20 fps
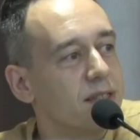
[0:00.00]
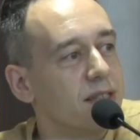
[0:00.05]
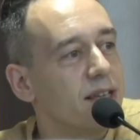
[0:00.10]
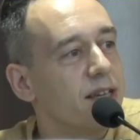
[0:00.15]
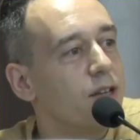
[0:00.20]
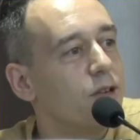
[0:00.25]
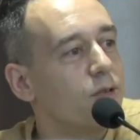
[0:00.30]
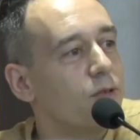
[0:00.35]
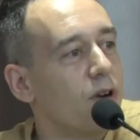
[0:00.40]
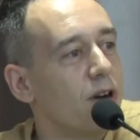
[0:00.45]

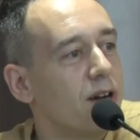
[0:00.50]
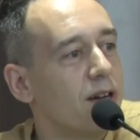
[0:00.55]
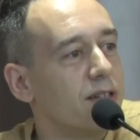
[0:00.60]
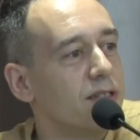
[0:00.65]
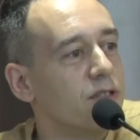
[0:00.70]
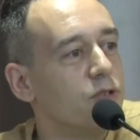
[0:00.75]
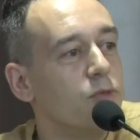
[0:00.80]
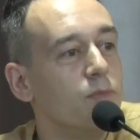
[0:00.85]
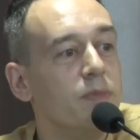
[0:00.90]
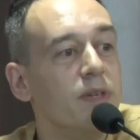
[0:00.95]
later
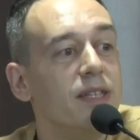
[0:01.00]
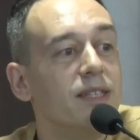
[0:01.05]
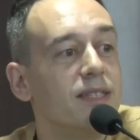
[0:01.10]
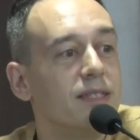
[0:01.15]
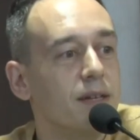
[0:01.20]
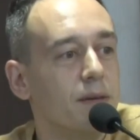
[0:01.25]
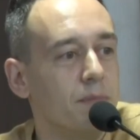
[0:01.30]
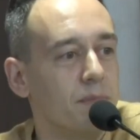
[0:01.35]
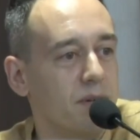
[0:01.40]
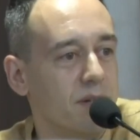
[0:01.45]
on you meet
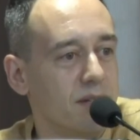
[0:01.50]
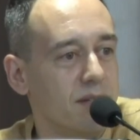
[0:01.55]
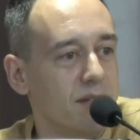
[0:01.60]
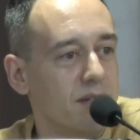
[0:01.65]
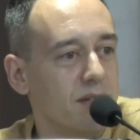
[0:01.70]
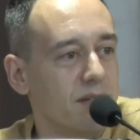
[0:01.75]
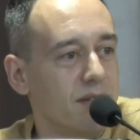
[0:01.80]
somebody